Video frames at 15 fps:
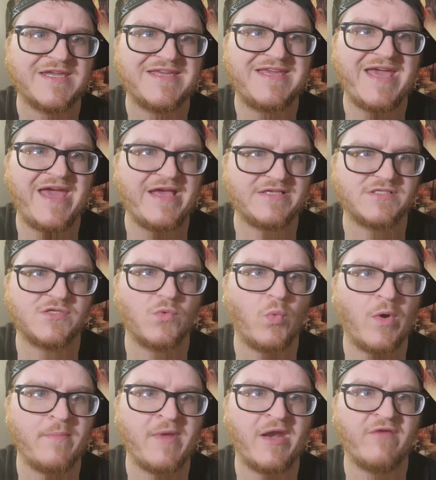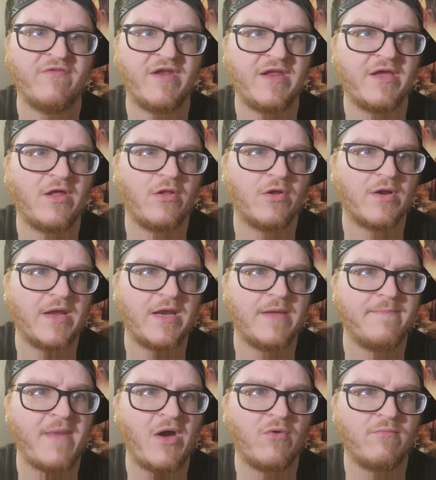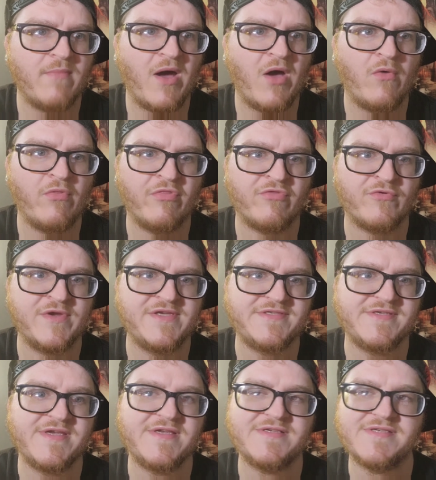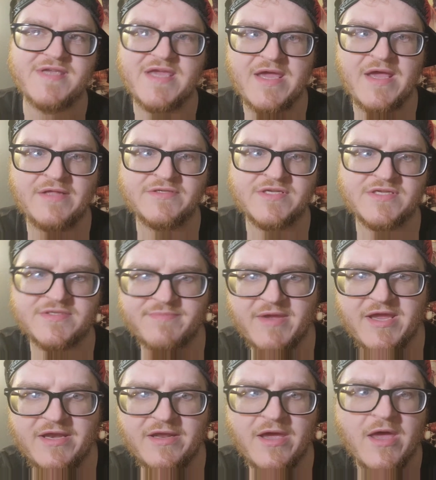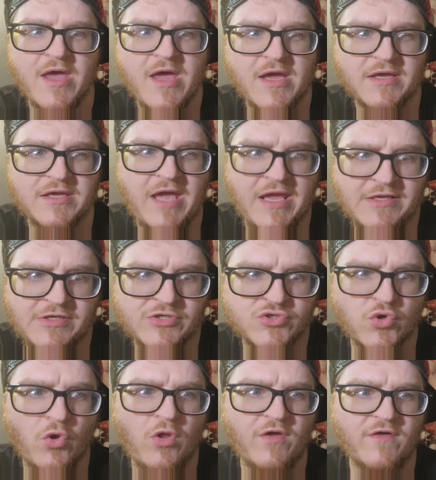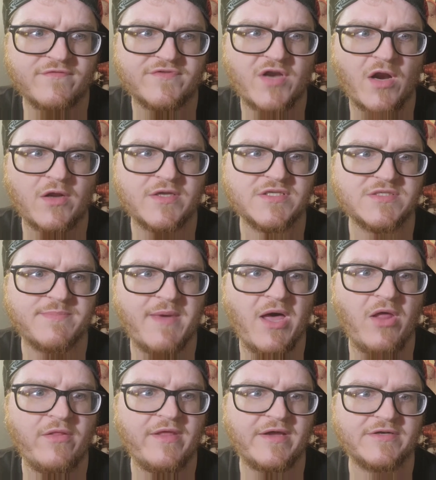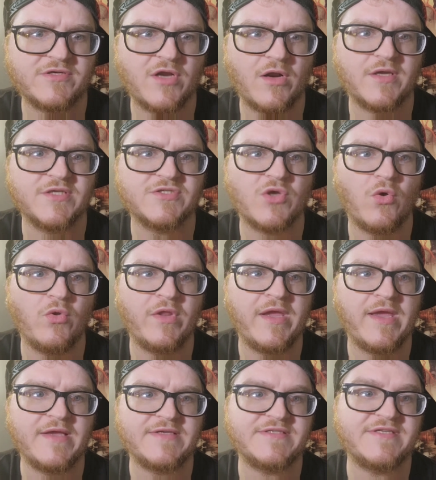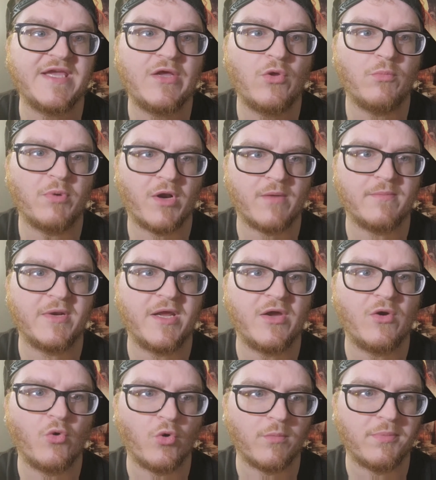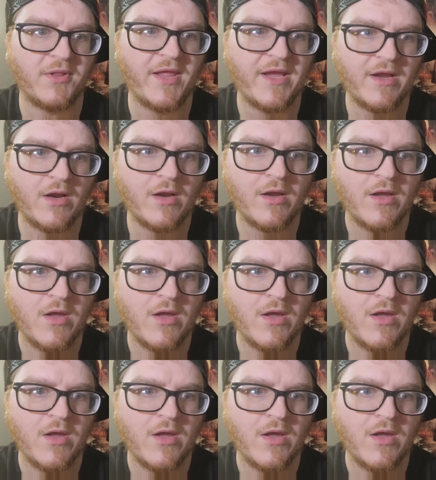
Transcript: Kiss. 1 mana of any color in a mountain 3/CC instant speed. Gain control of target spell that targets only a single permanent or player.